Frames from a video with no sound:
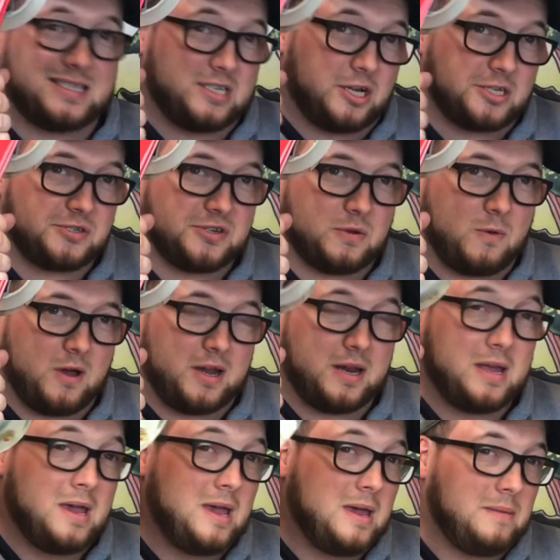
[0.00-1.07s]
industrial one,
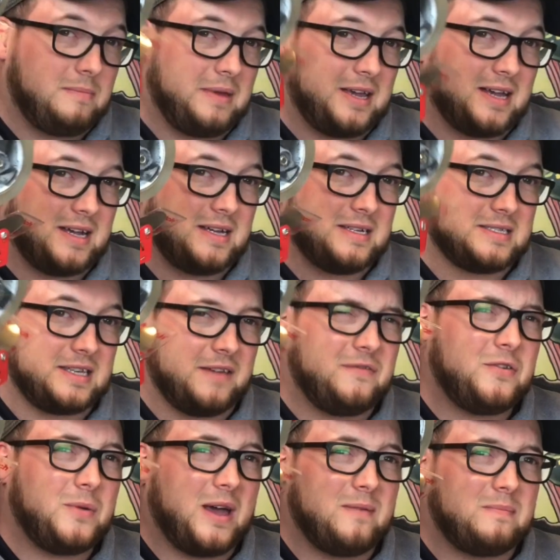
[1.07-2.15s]
because if
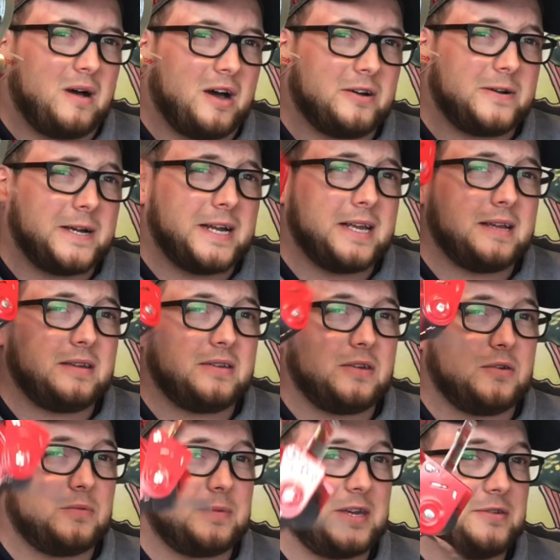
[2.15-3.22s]
you have pottery,
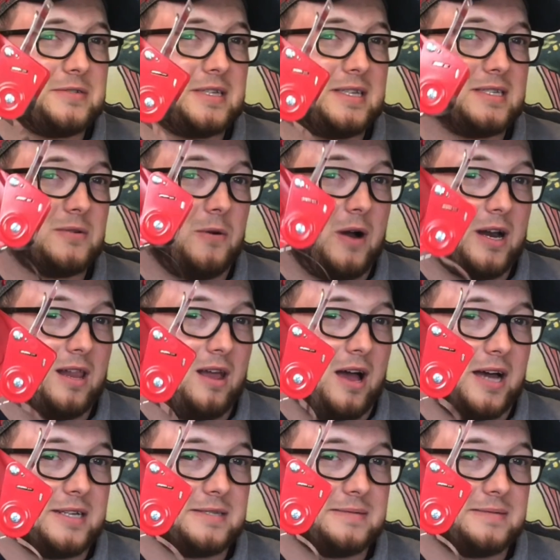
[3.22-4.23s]
you'll be using this quite a lot.